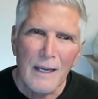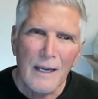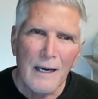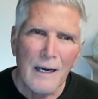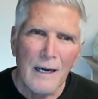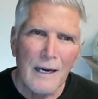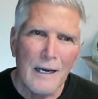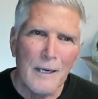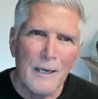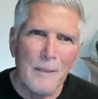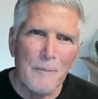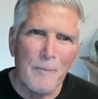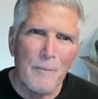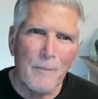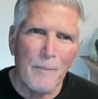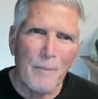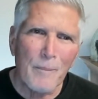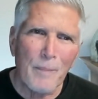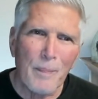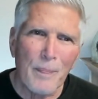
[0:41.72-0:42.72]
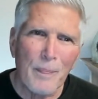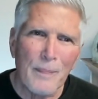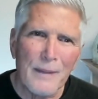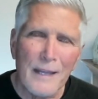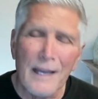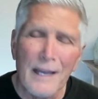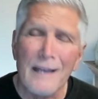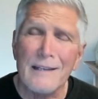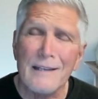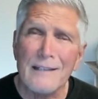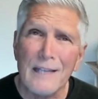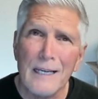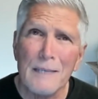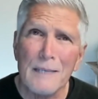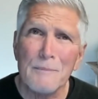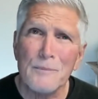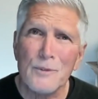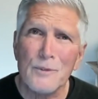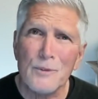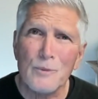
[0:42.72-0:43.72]
Um, yeah,
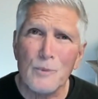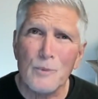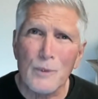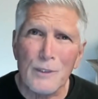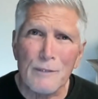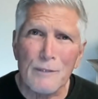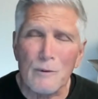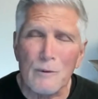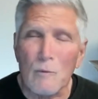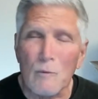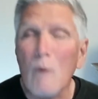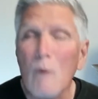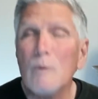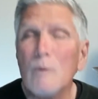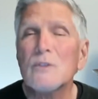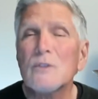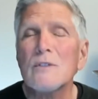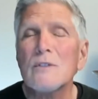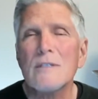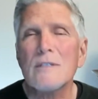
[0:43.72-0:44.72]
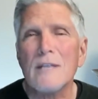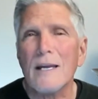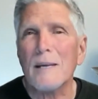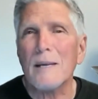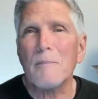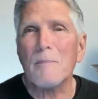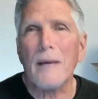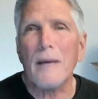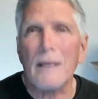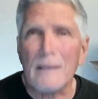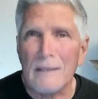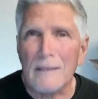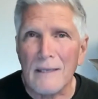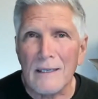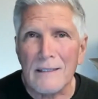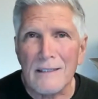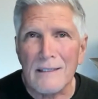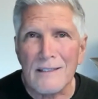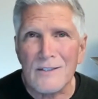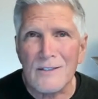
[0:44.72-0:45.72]
times were different. What was the same back in
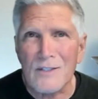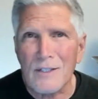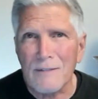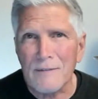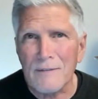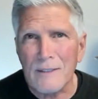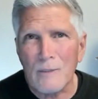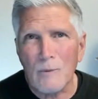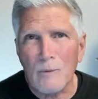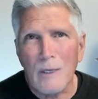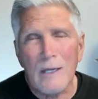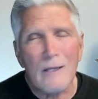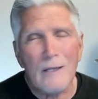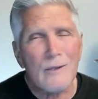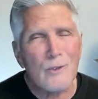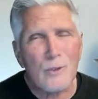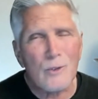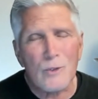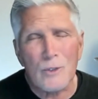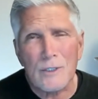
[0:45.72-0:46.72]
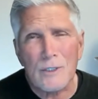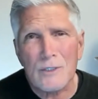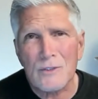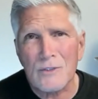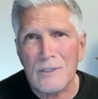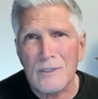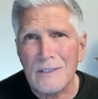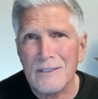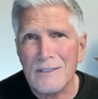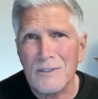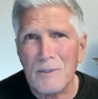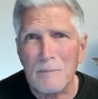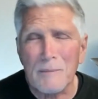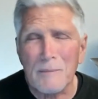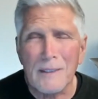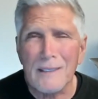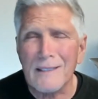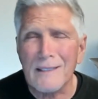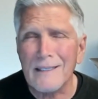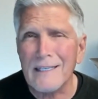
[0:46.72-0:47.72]
1970? Well, crooks, illicit
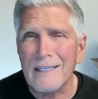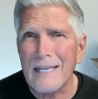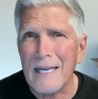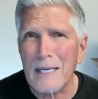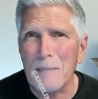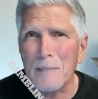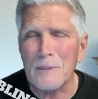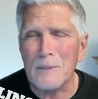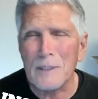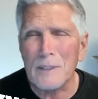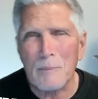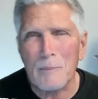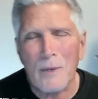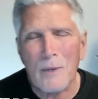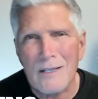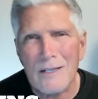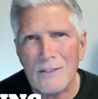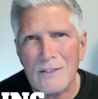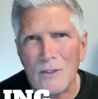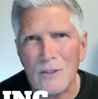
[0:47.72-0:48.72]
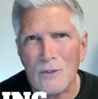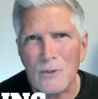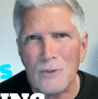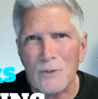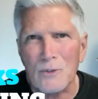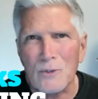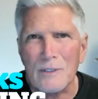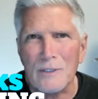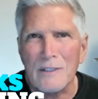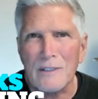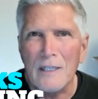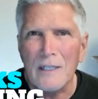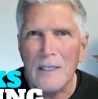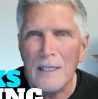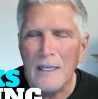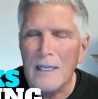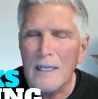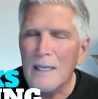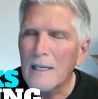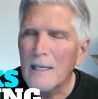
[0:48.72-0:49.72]
money, gambling, prostitution,
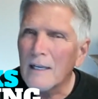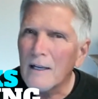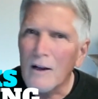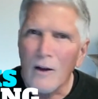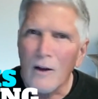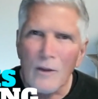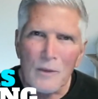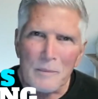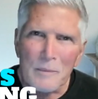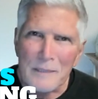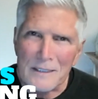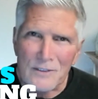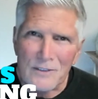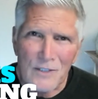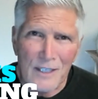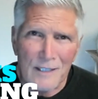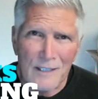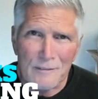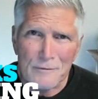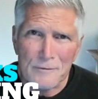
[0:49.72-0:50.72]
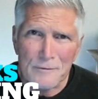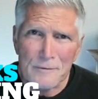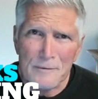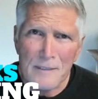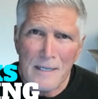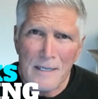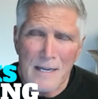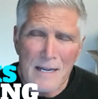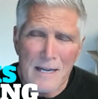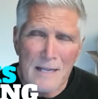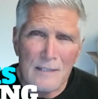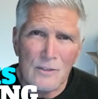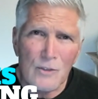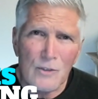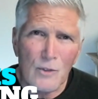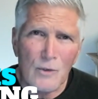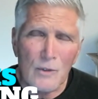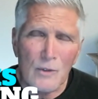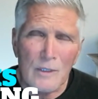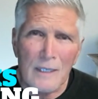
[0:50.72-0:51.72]
all the big stuff. And
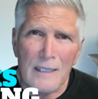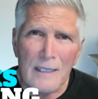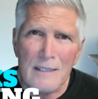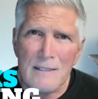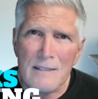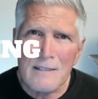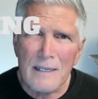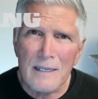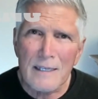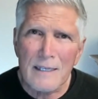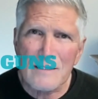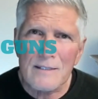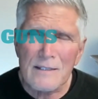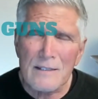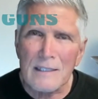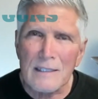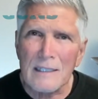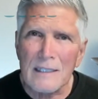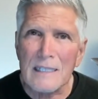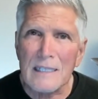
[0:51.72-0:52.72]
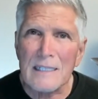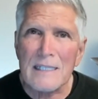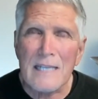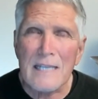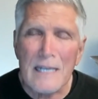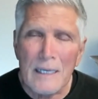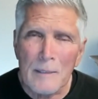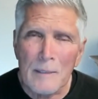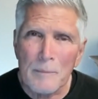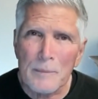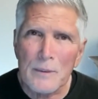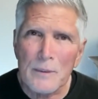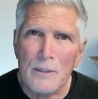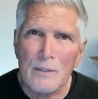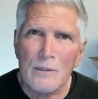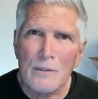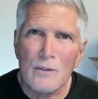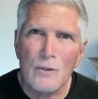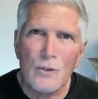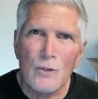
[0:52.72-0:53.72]
so the United States, in an
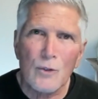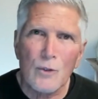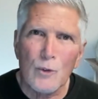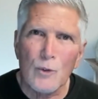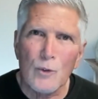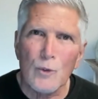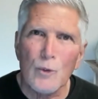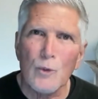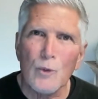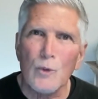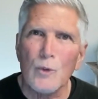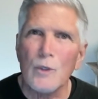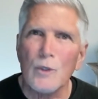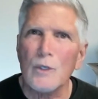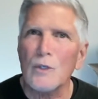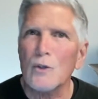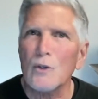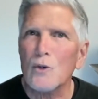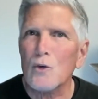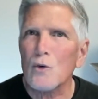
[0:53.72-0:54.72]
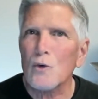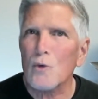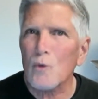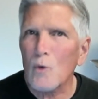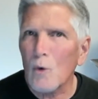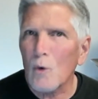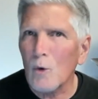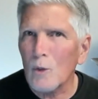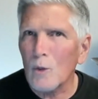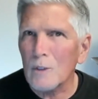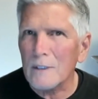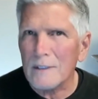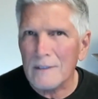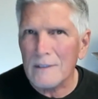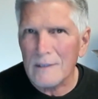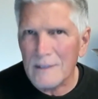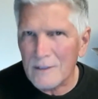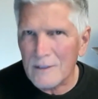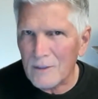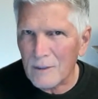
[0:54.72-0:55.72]
attempt to control
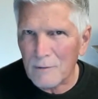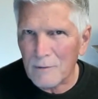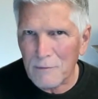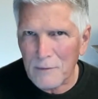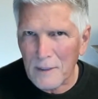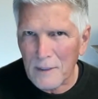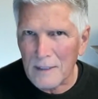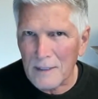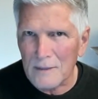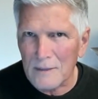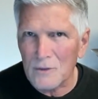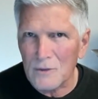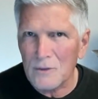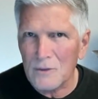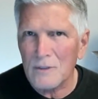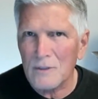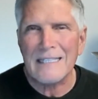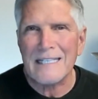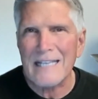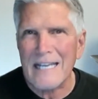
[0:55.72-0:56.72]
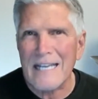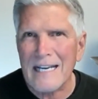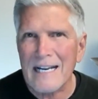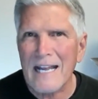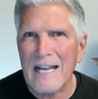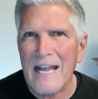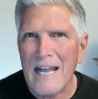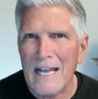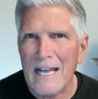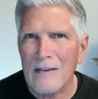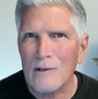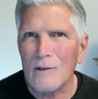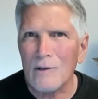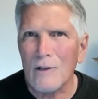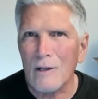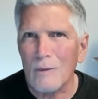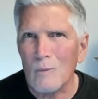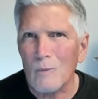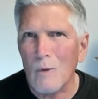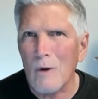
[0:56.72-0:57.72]
illicit funds, get a handle
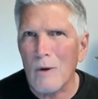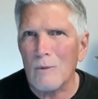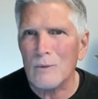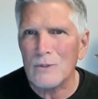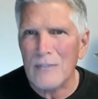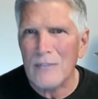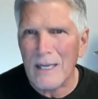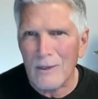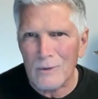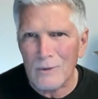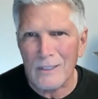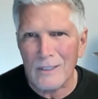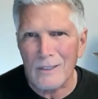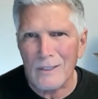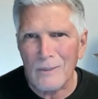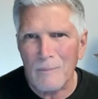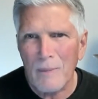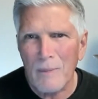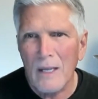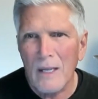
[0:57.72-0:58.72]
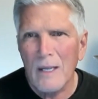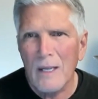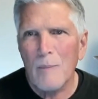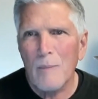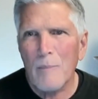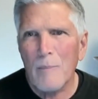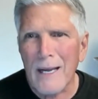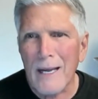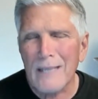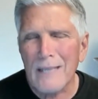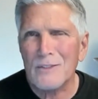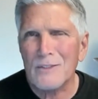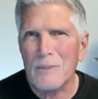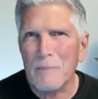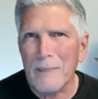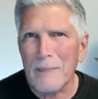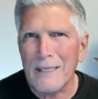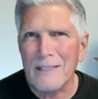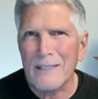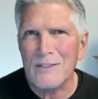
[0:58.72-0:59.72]
on what was out there, passed the
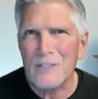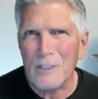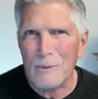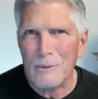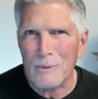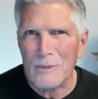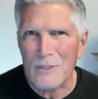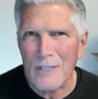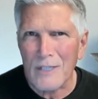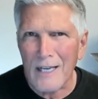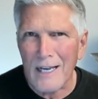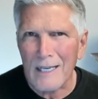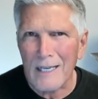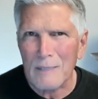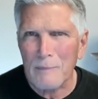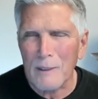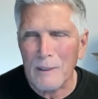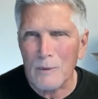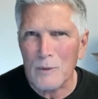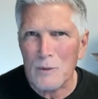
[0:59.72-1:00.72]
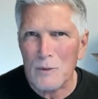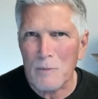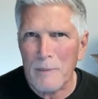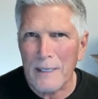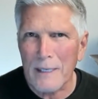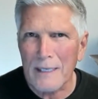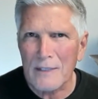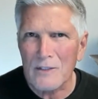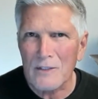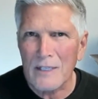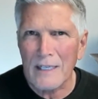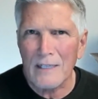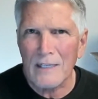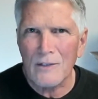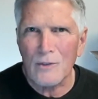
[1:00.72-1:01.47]
Bank Secrecy Act, by which banks had